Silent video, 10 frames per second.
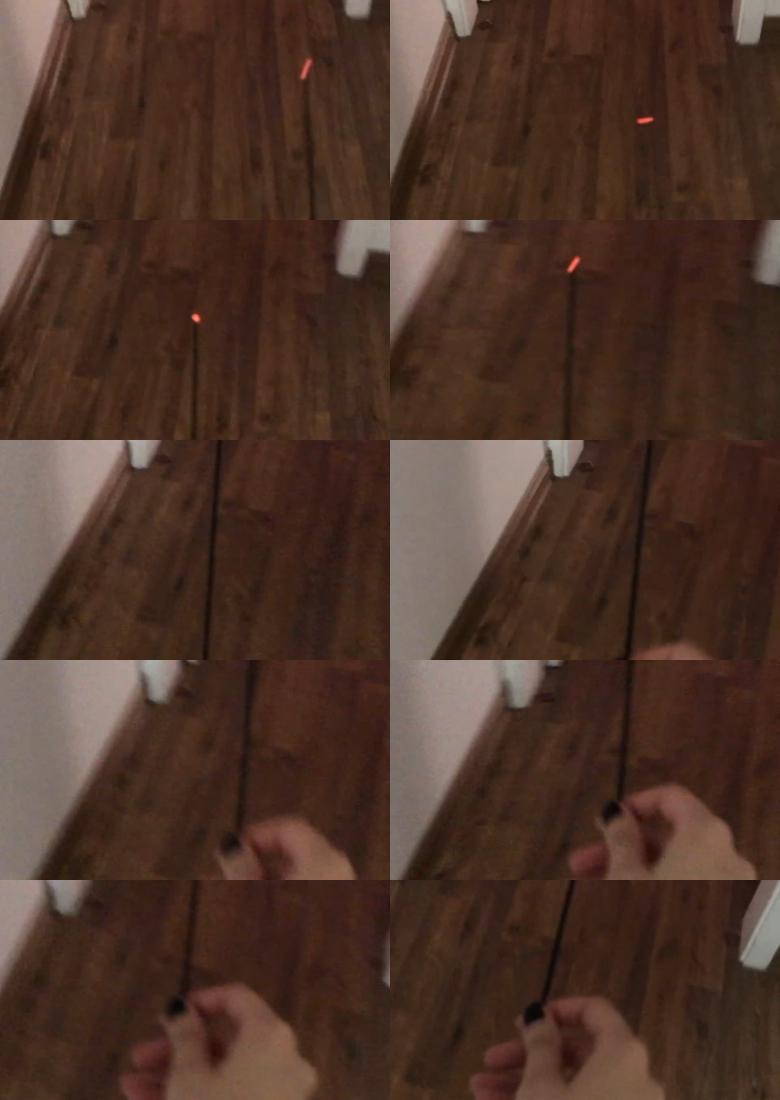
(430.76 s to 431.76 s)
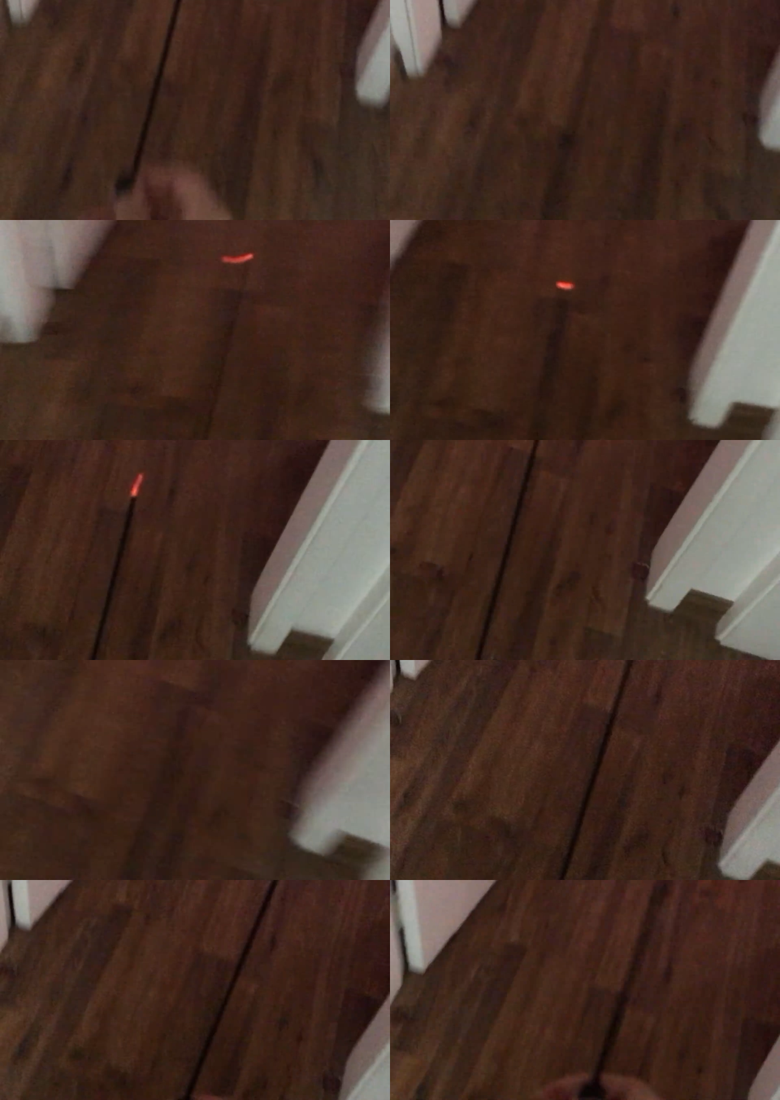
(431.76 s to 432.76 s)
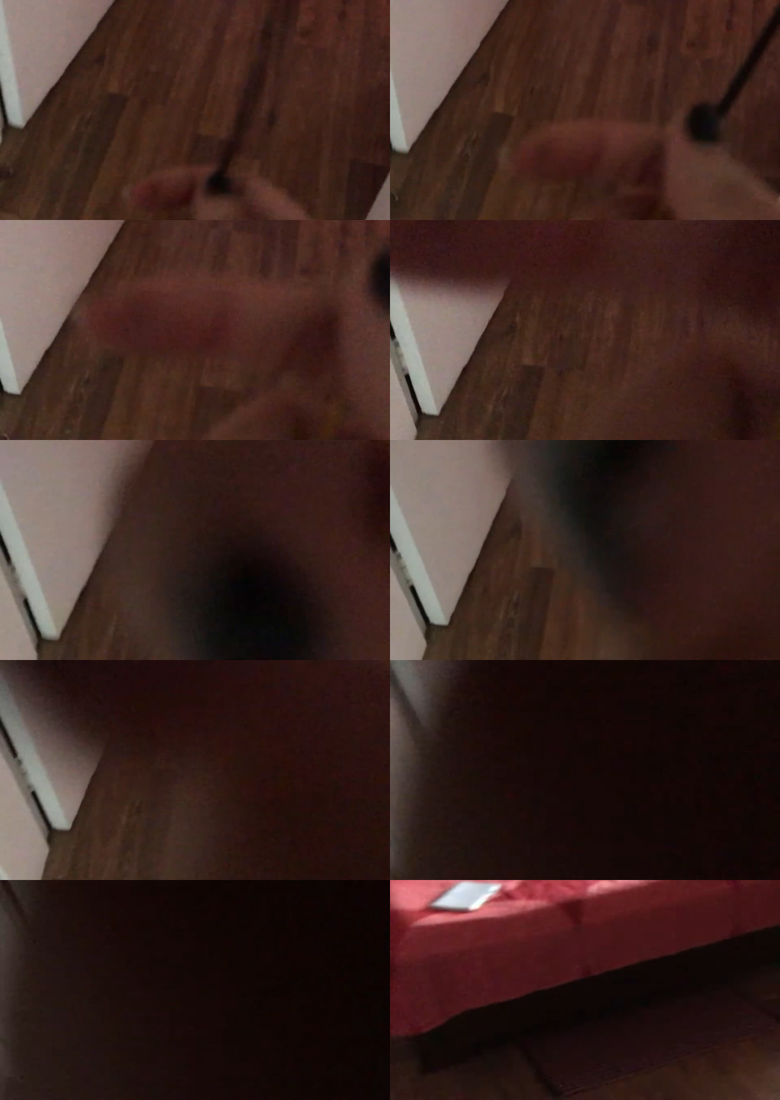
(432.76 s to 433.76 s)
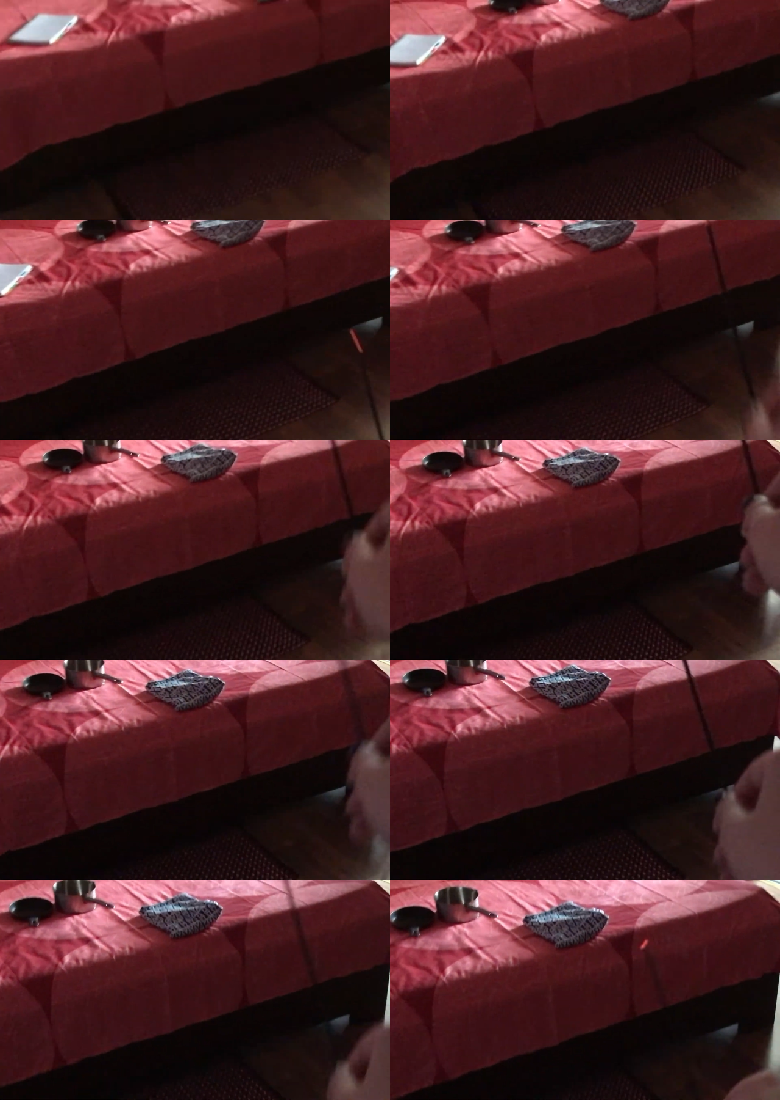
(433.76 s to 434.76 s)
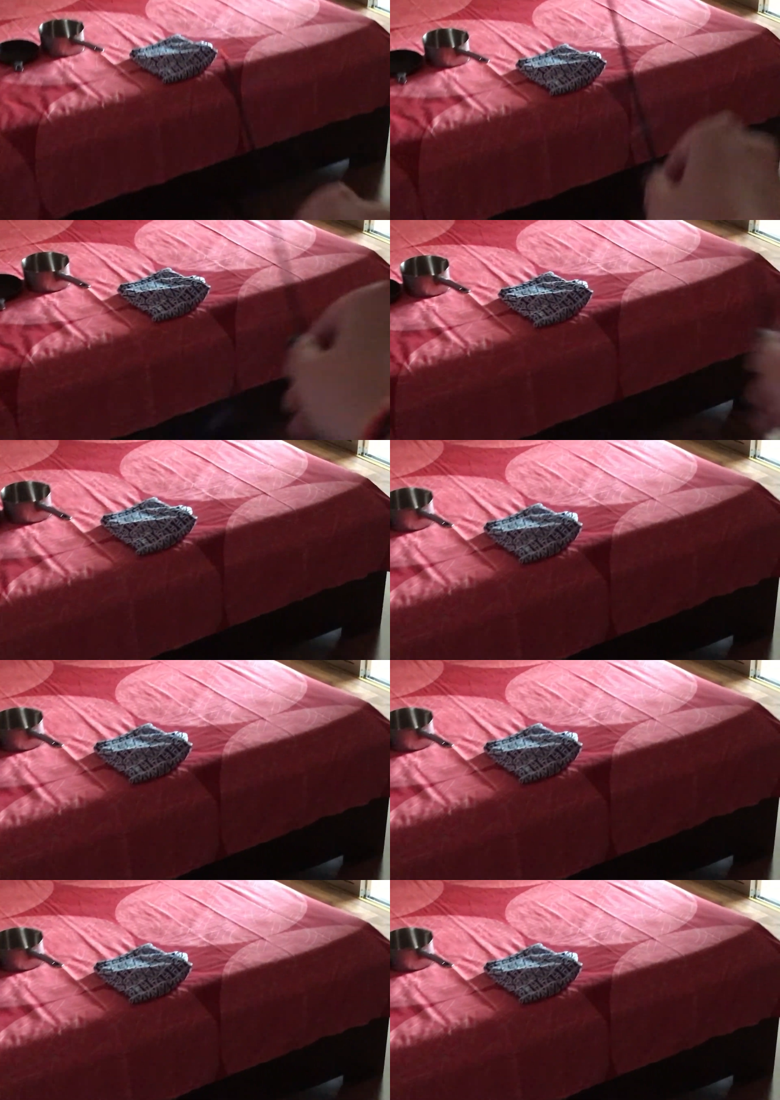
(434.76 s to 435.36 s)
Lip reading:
Nobody's mouth can be seen.